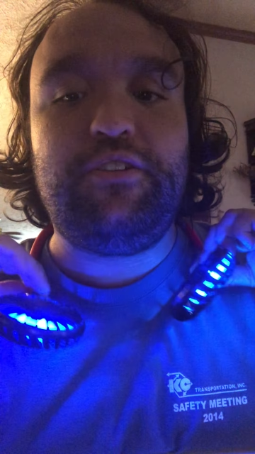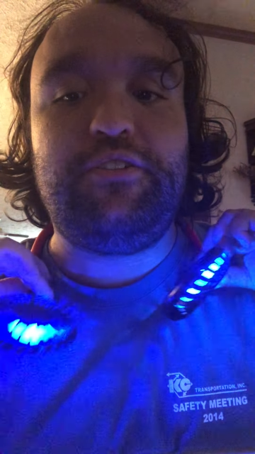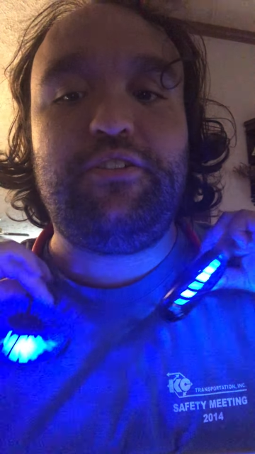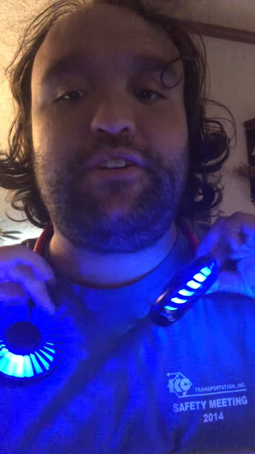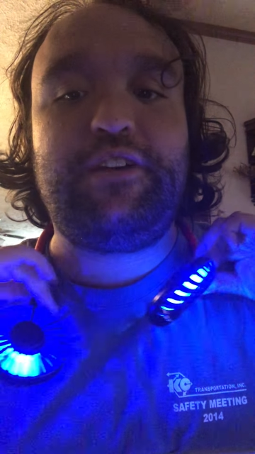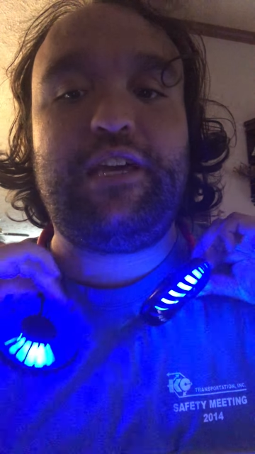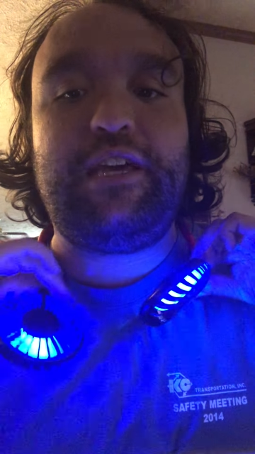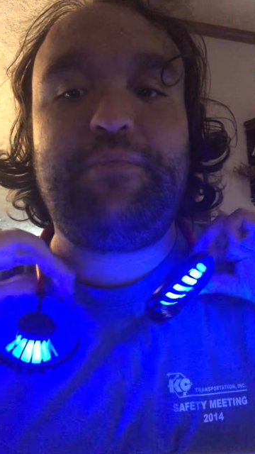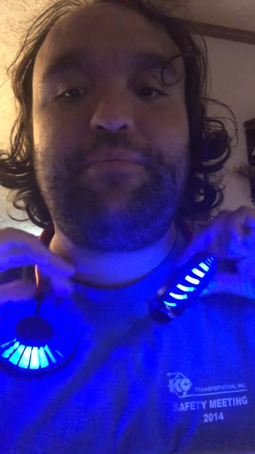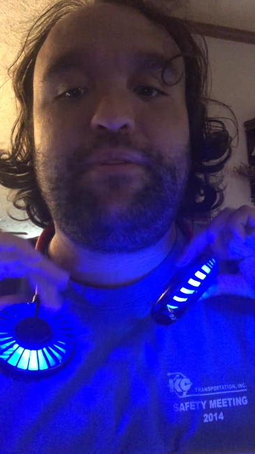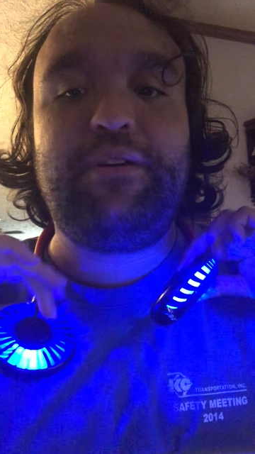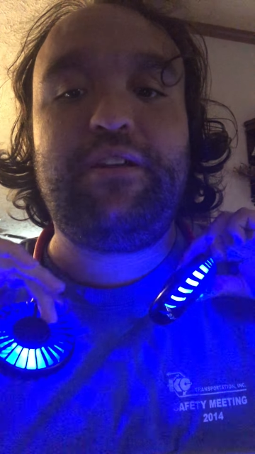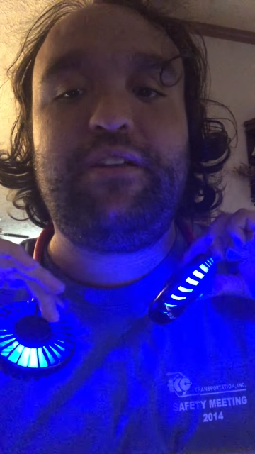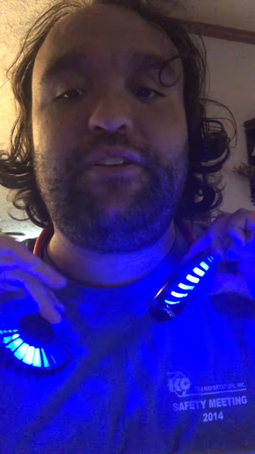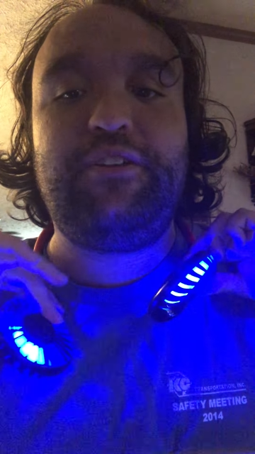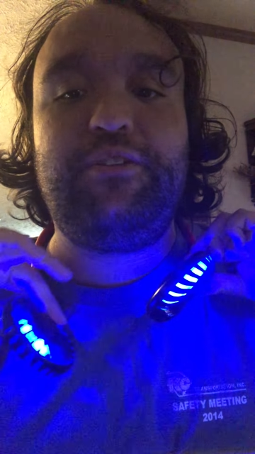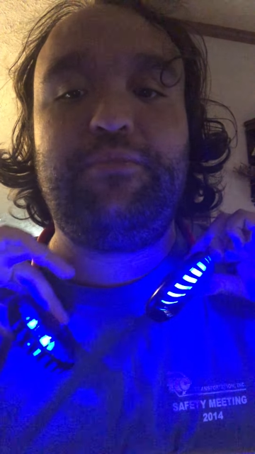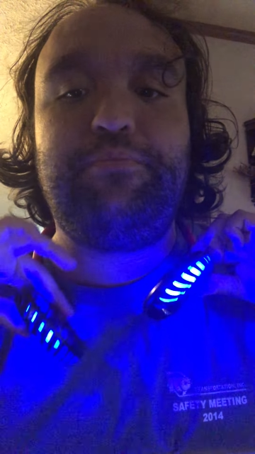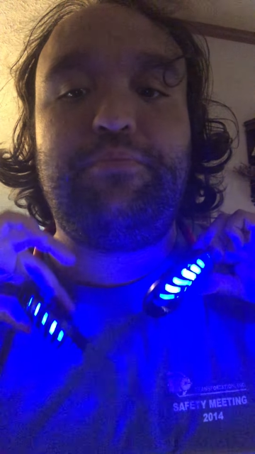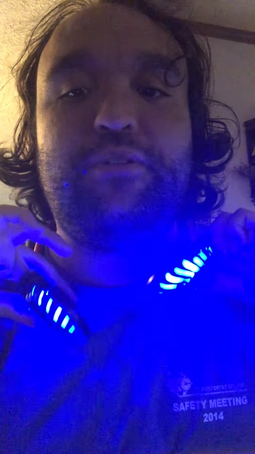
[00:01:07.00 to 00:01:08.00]
you keep it,
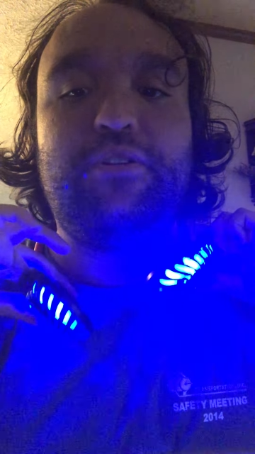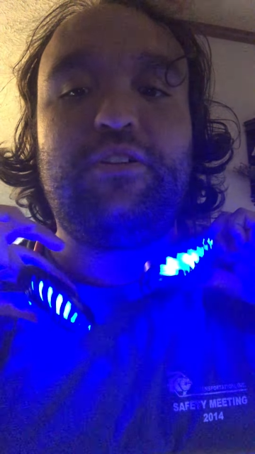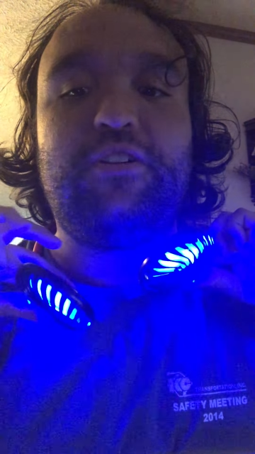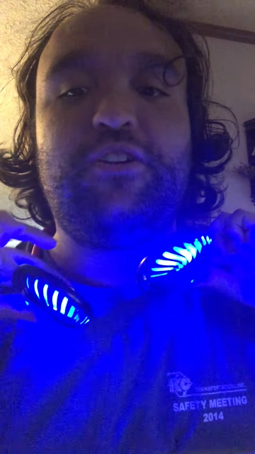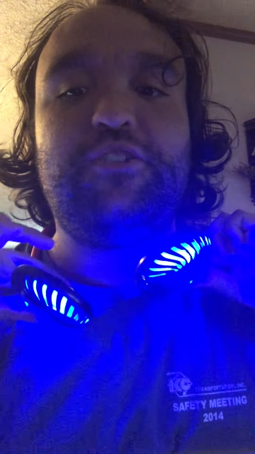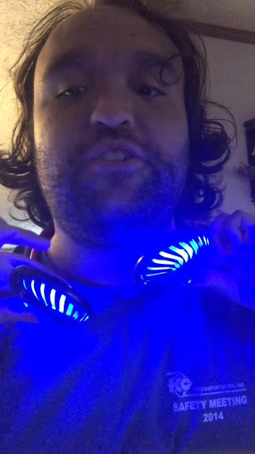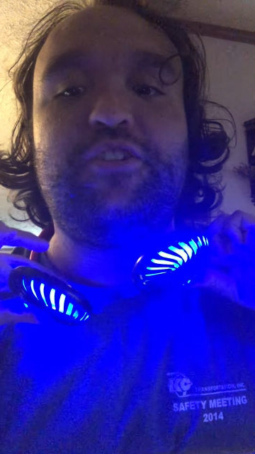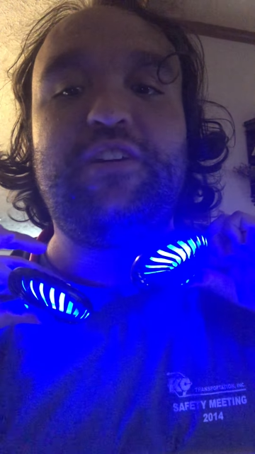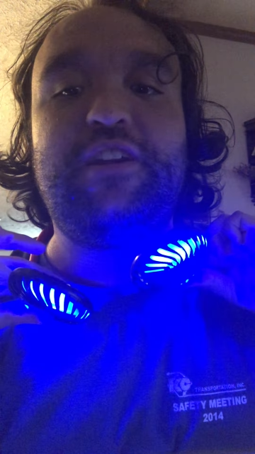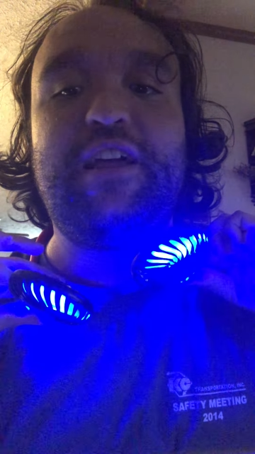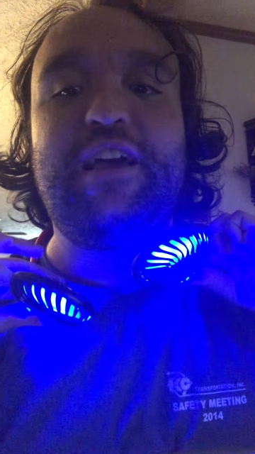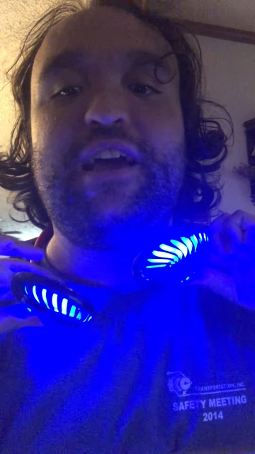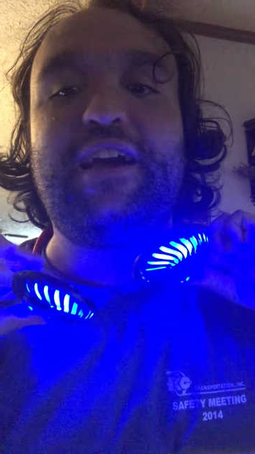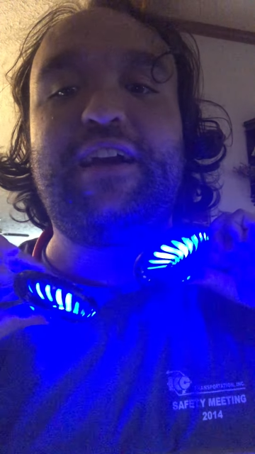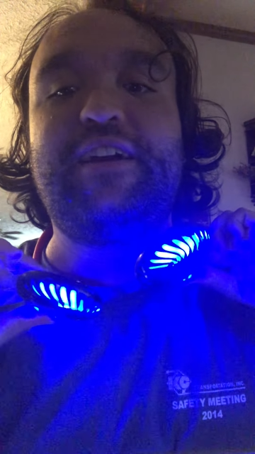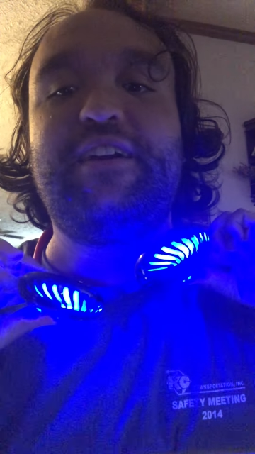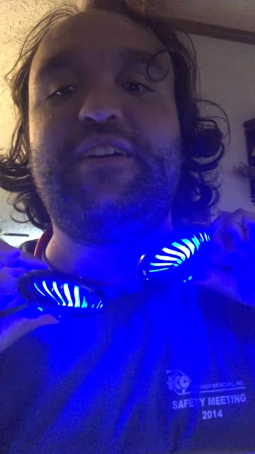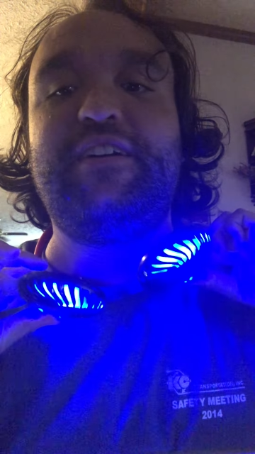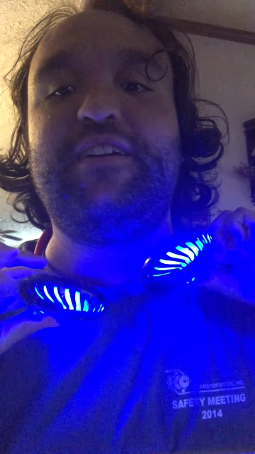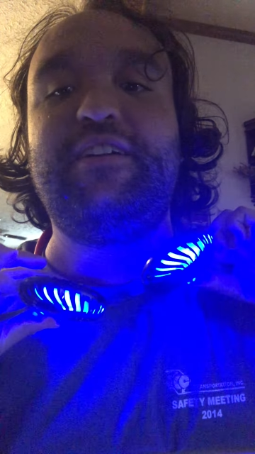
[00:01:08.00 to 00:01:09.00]
you put it on your
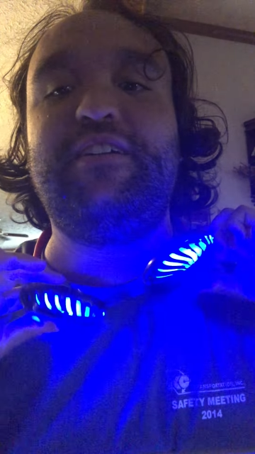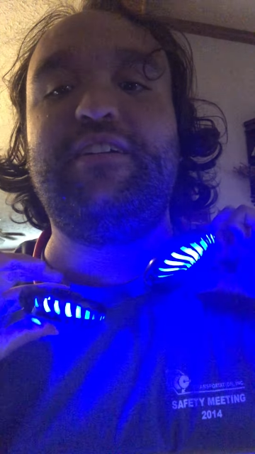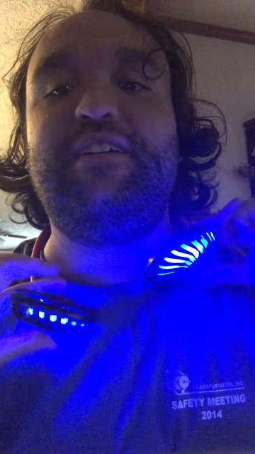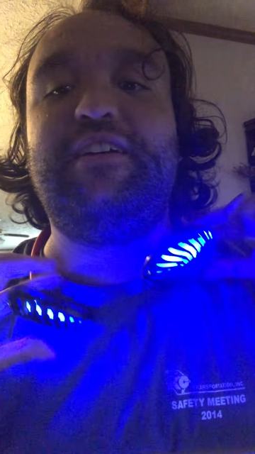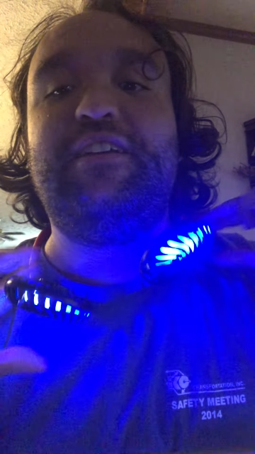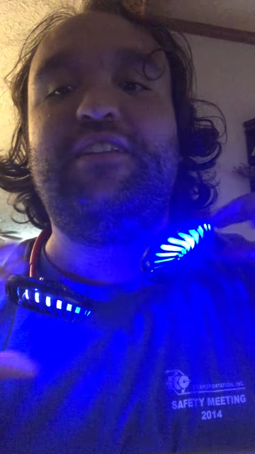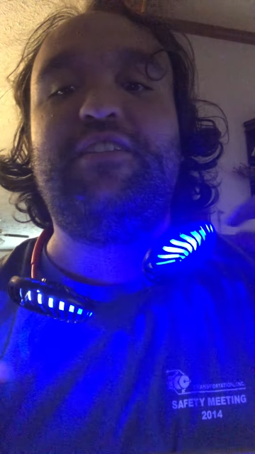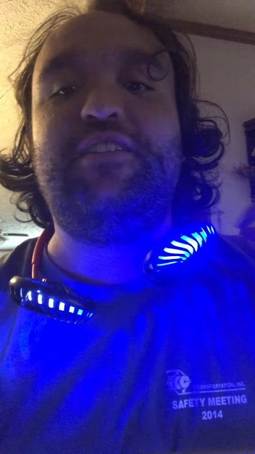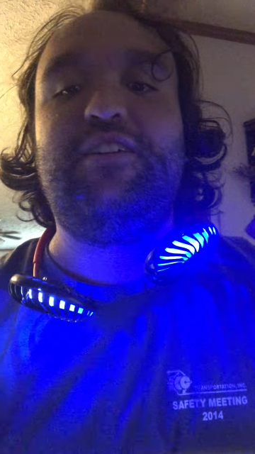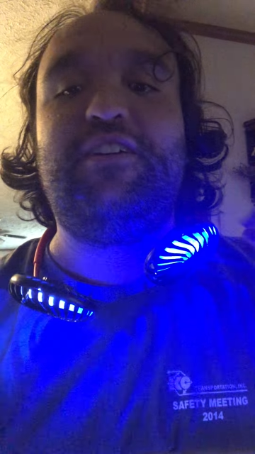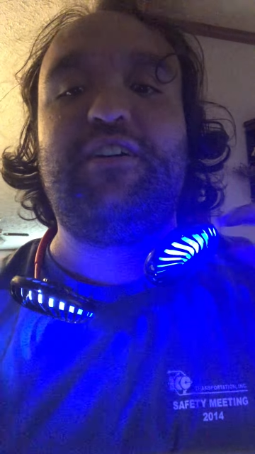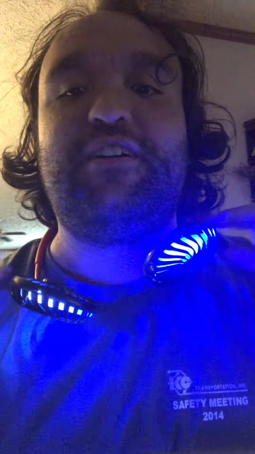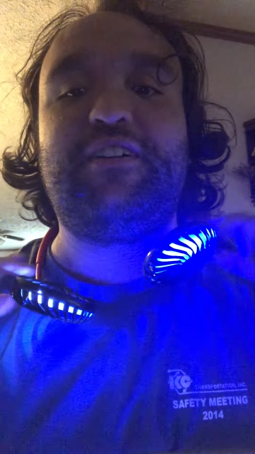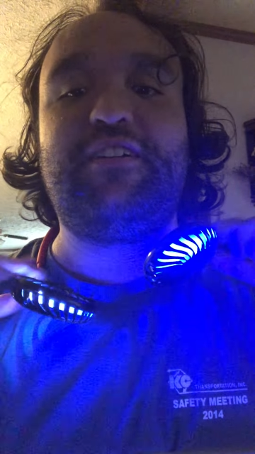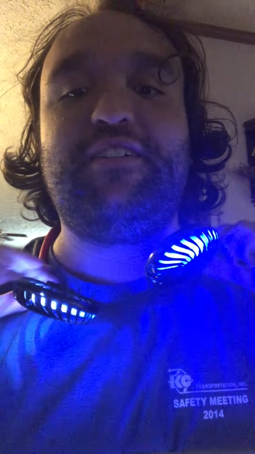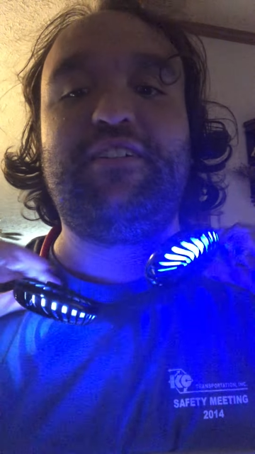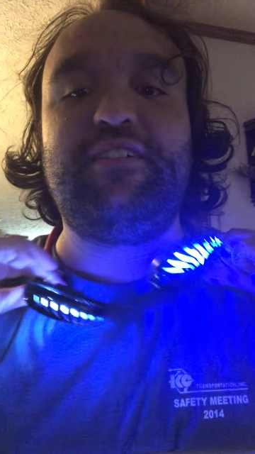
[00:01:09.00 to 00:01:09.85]
neck, and look.